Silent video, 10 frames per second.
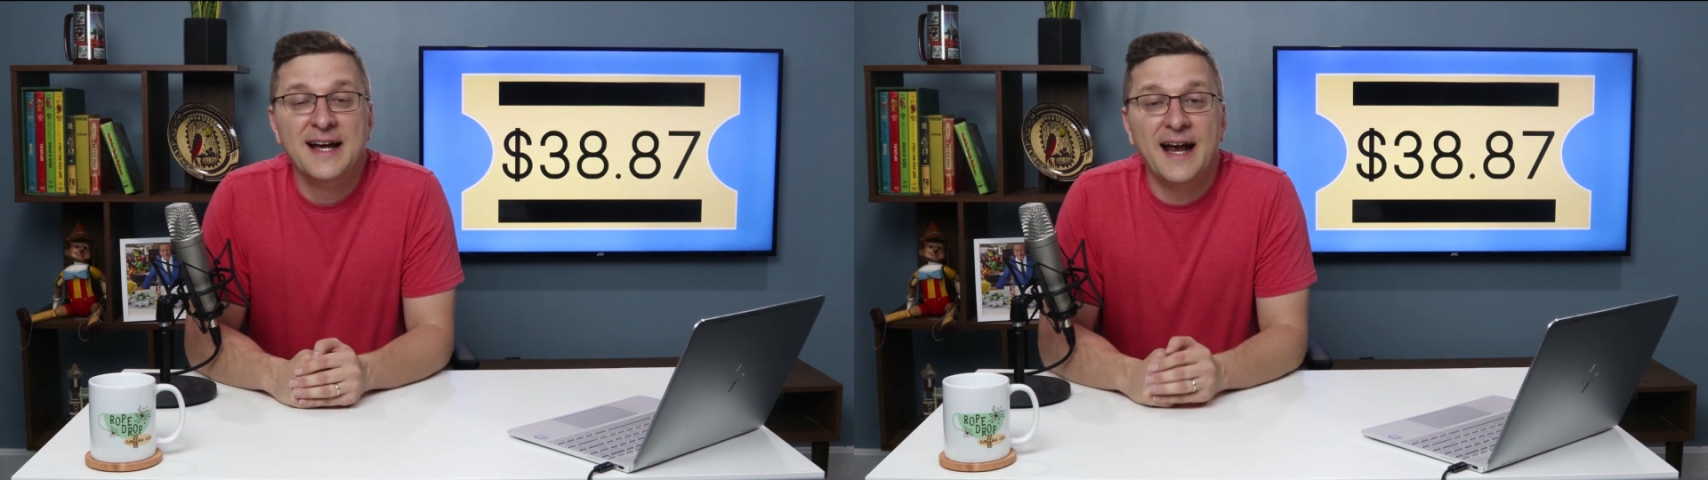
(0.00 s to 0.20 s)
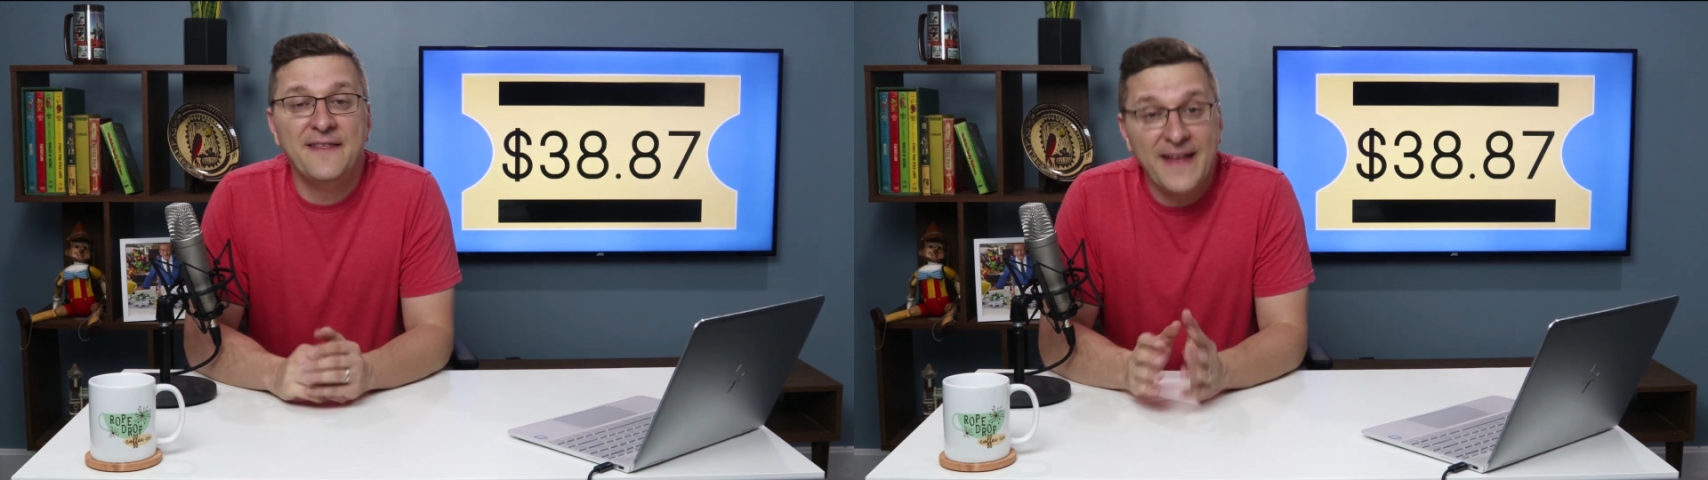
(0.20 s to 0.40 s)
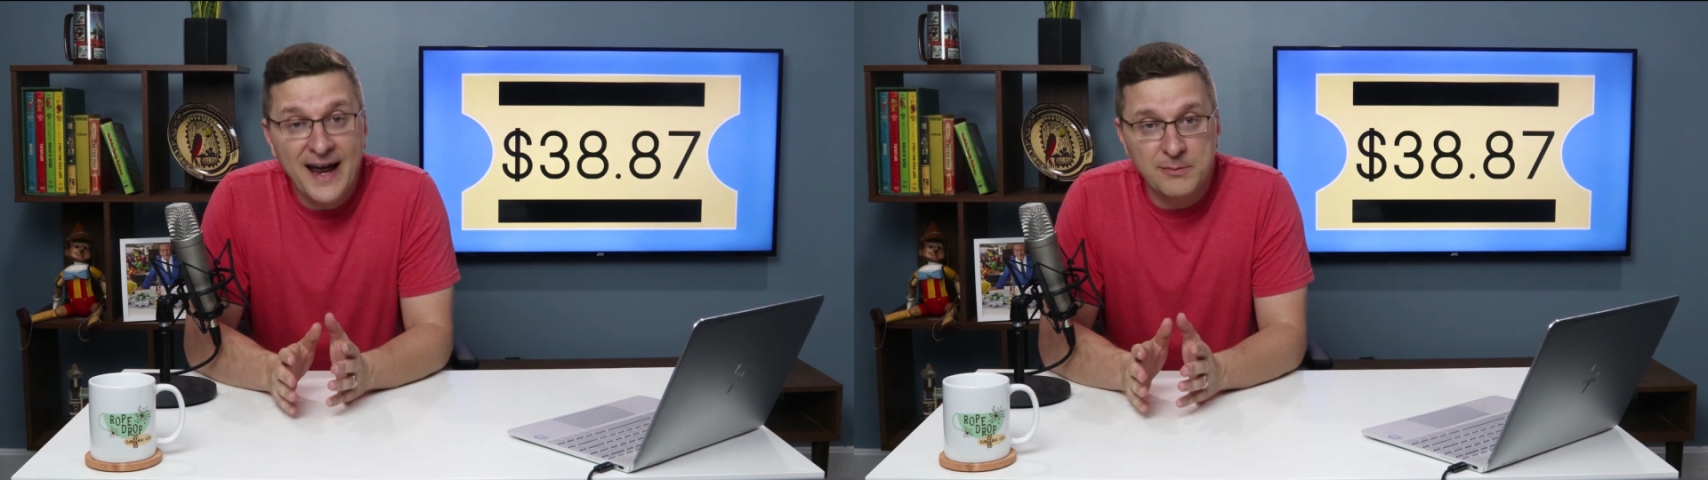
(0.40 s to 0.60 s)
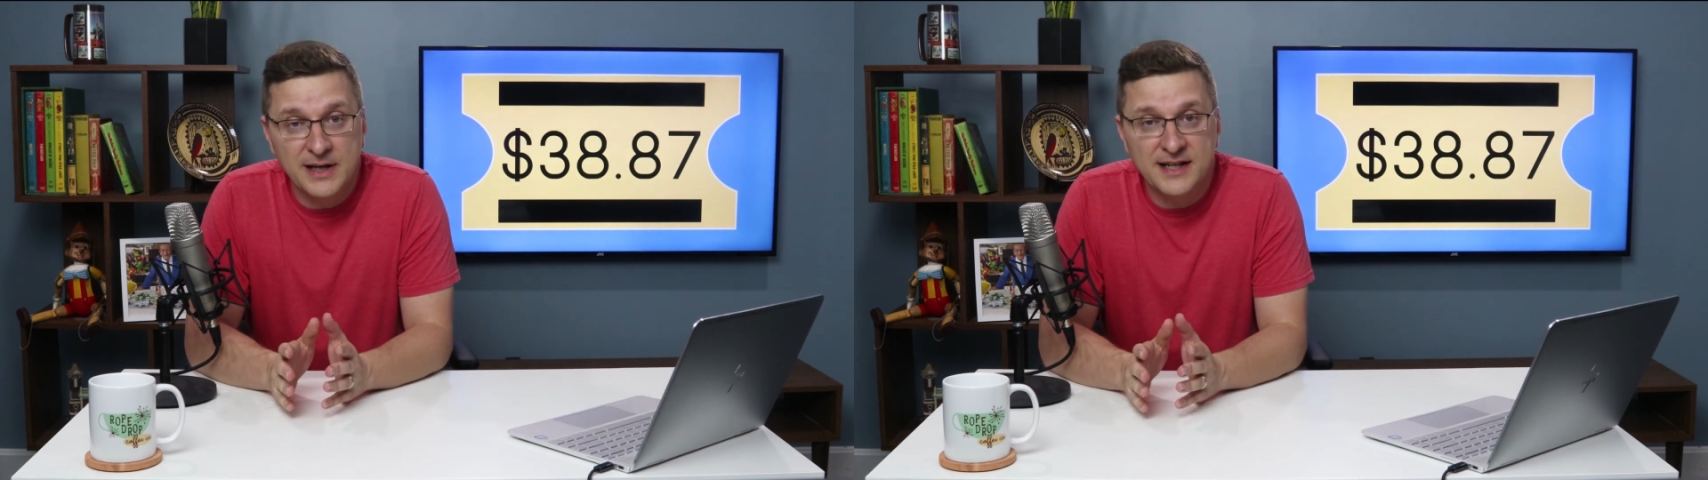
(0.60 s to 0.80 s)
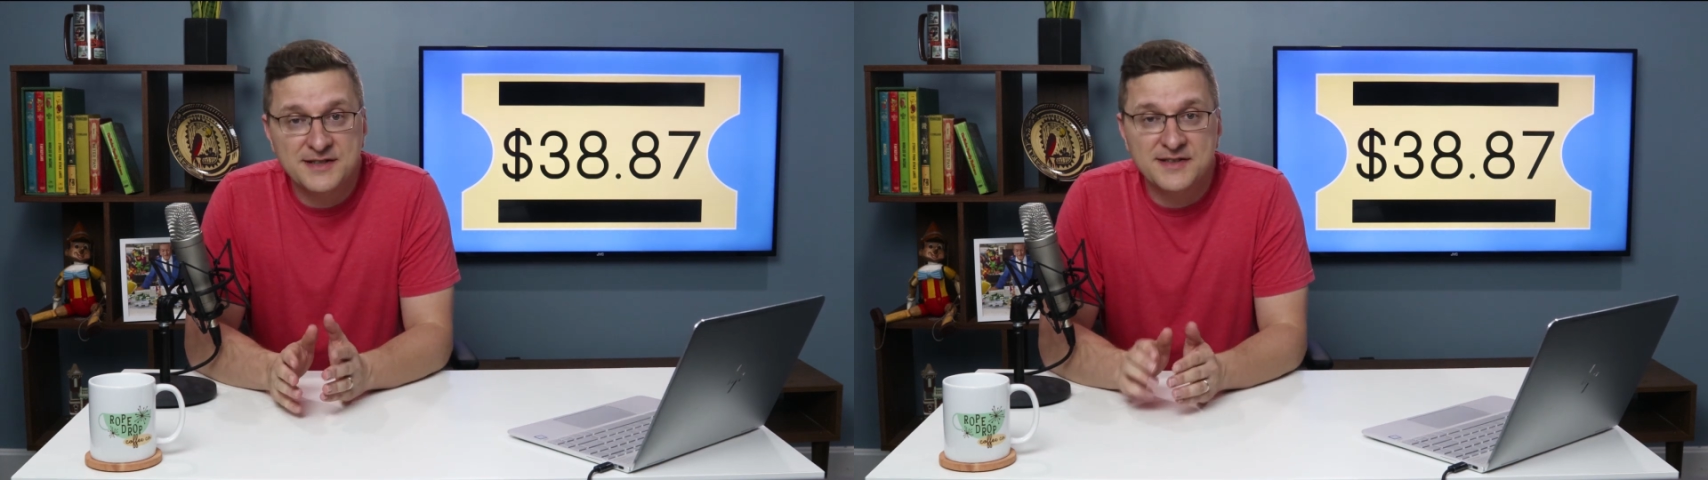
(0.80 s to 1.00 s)
and that
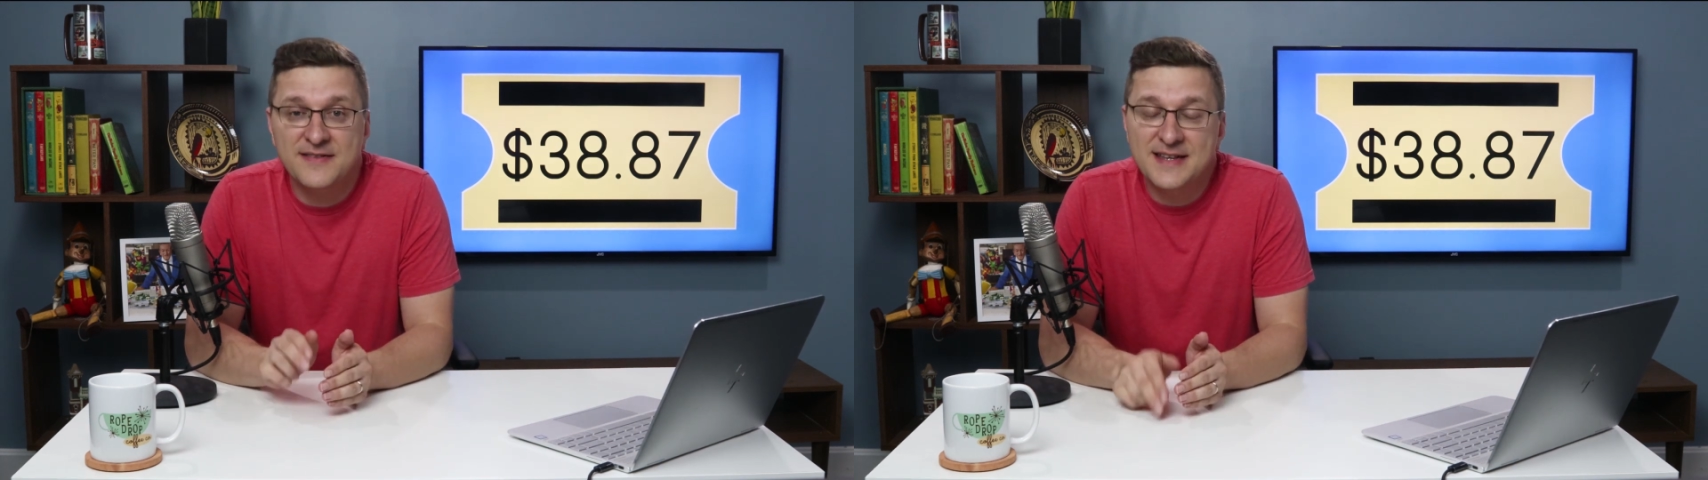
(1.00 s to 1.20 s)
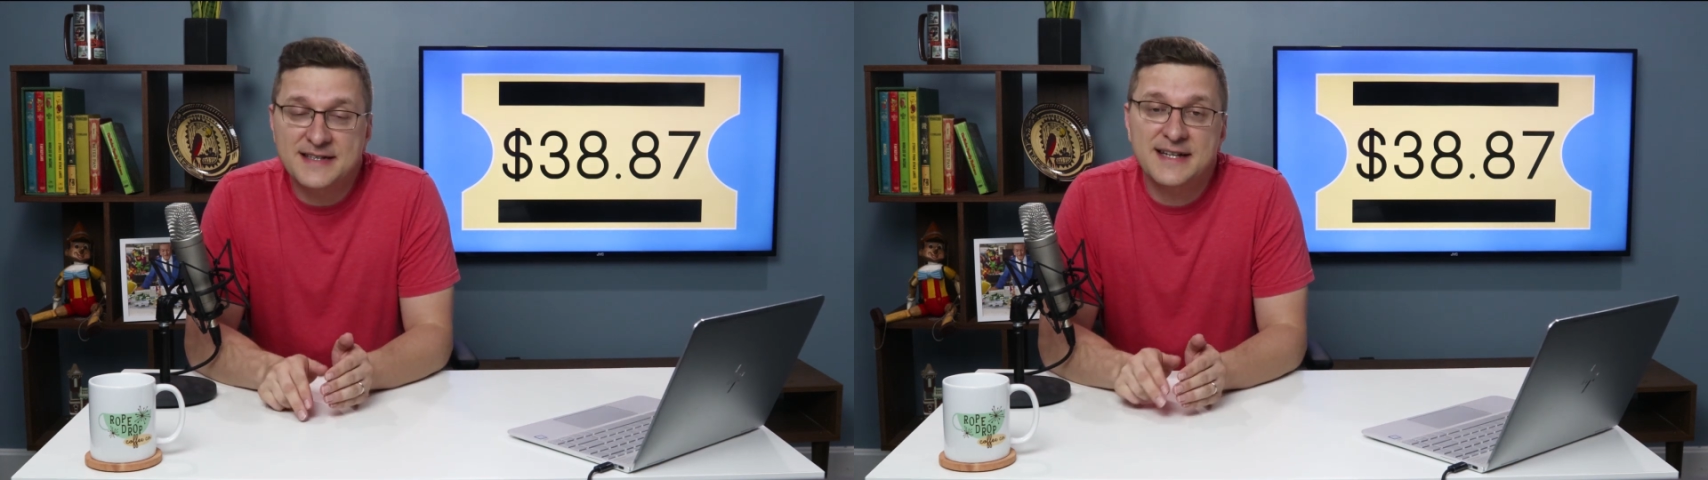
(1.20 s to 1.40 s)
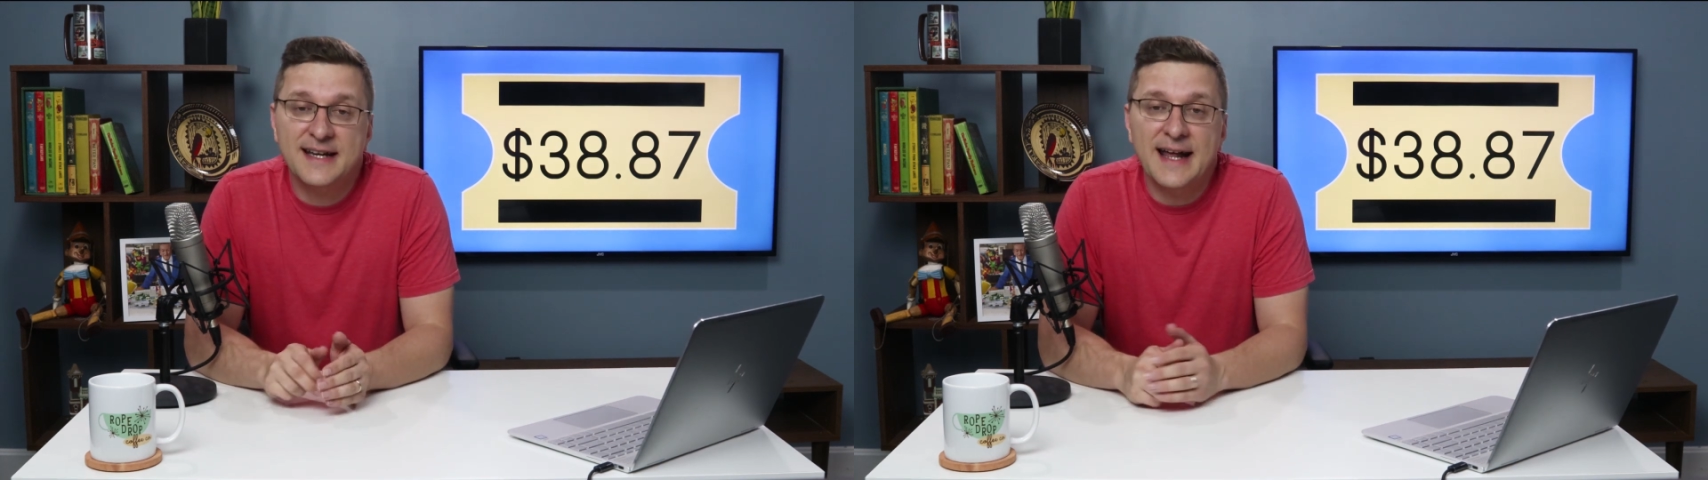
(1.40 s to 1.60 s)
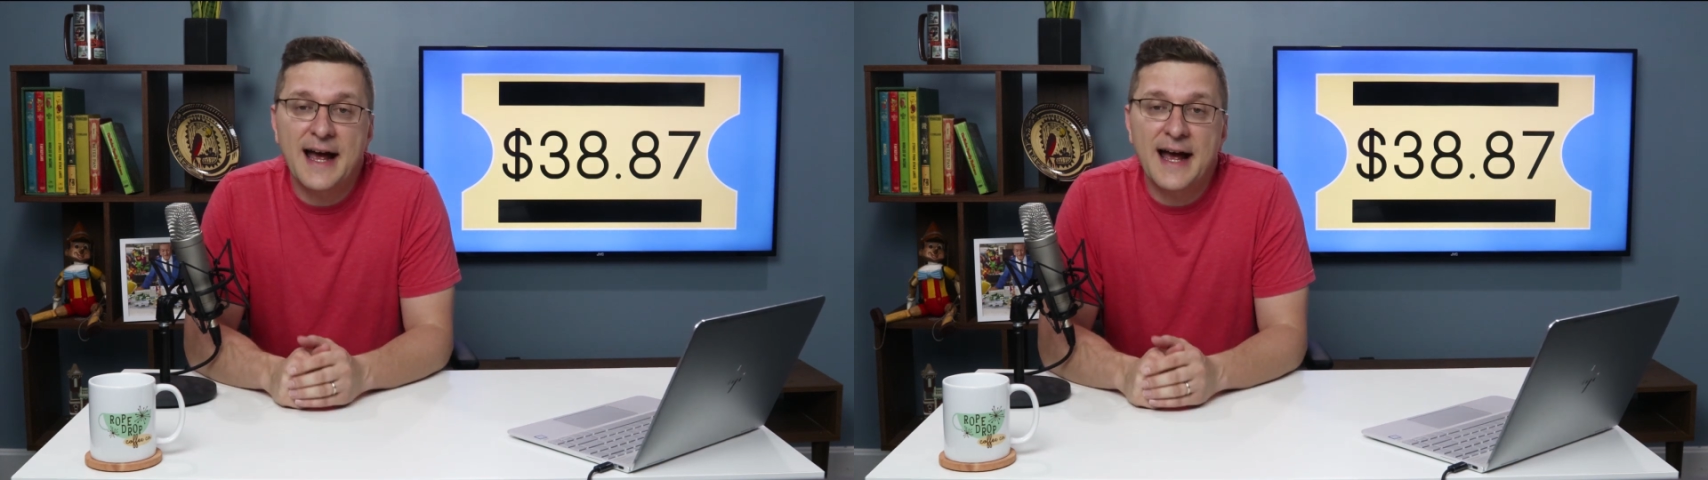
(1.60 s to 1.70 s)
means that this ticket